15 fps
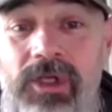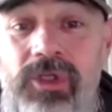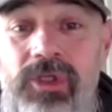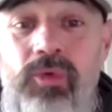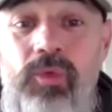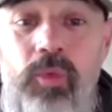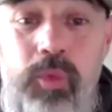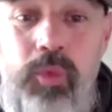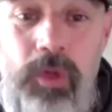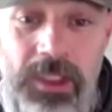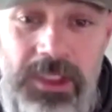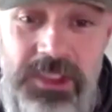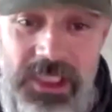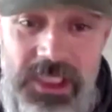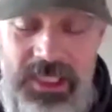going to do
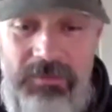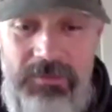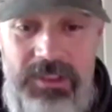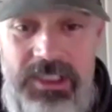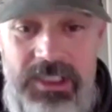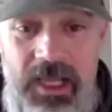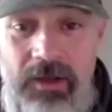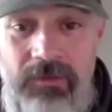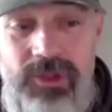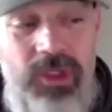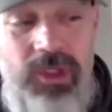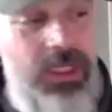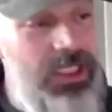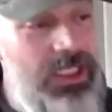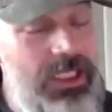worse to themselves.
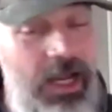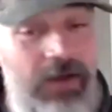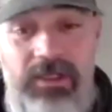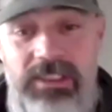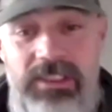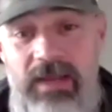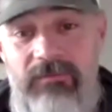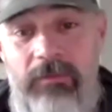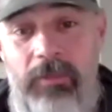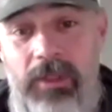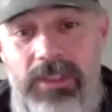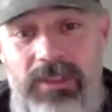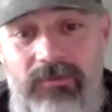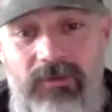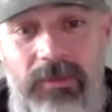You can never save a
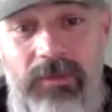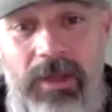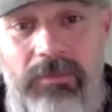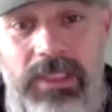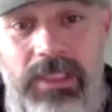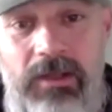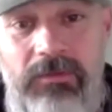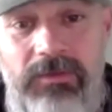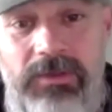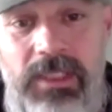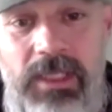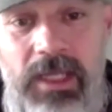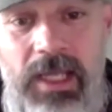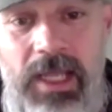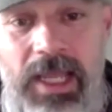person from
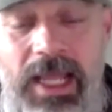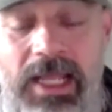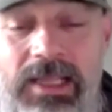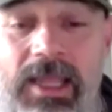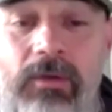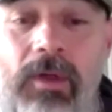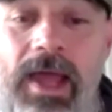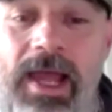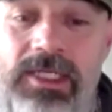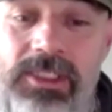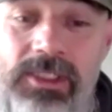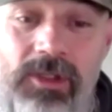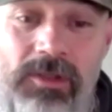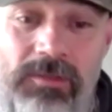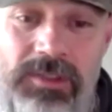themselves and they will
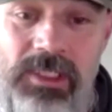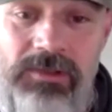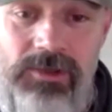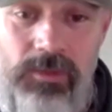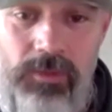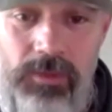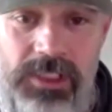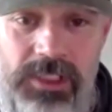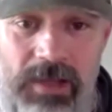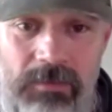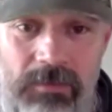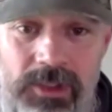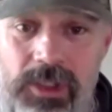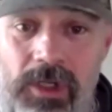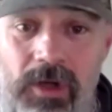actually do themselves the worst
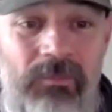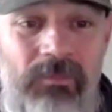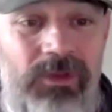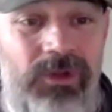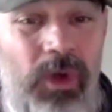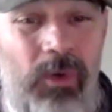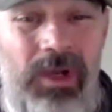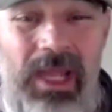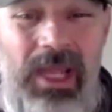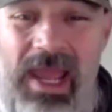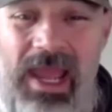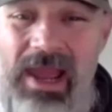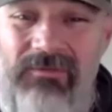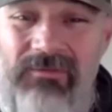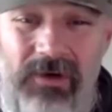damage. So don't
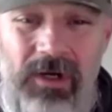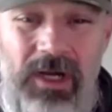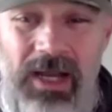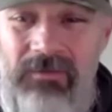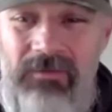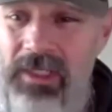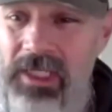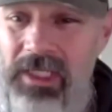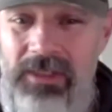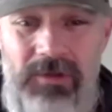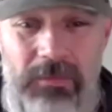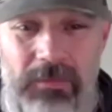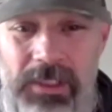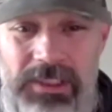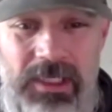ever, ever get
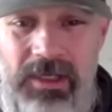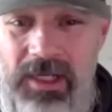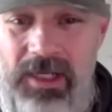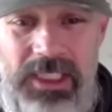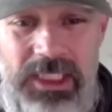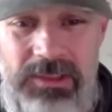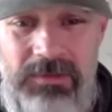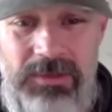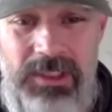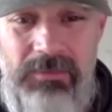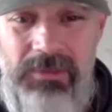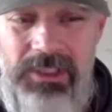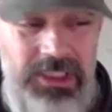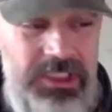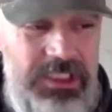into a pissing contest with
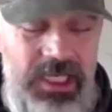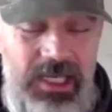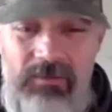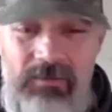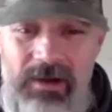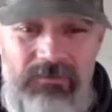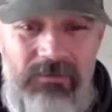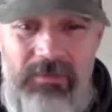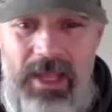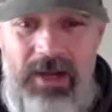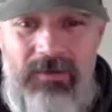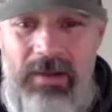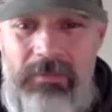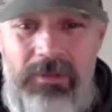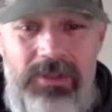somebody. Stay away from
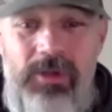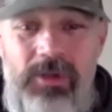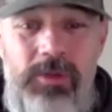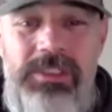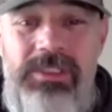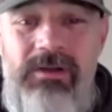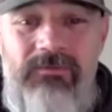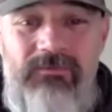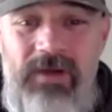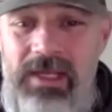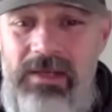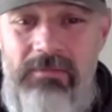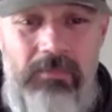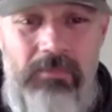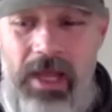that crap. There's no reason to
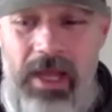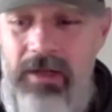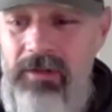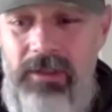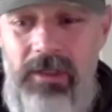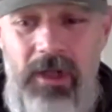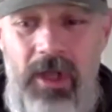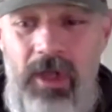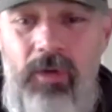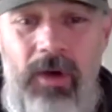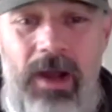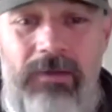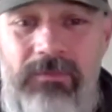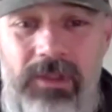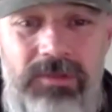fight and battle and
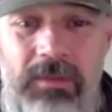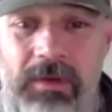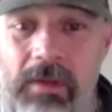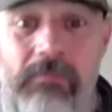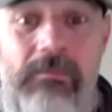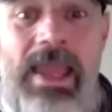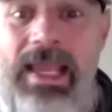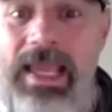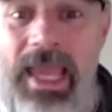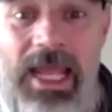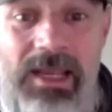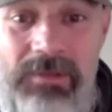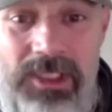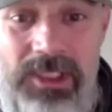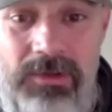go after somebody, make
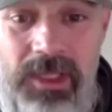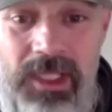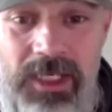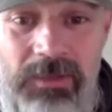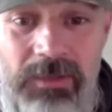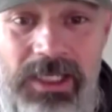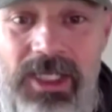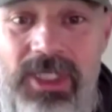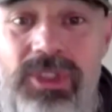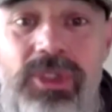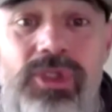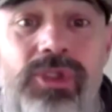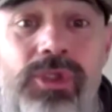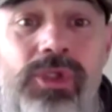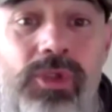enemies with anybody. It
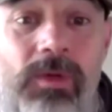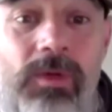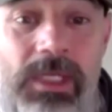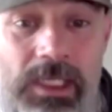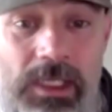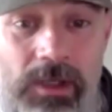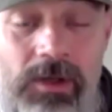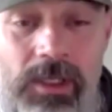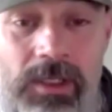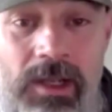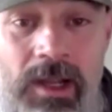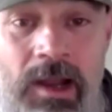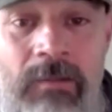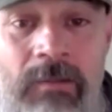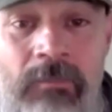doesn't do you any good.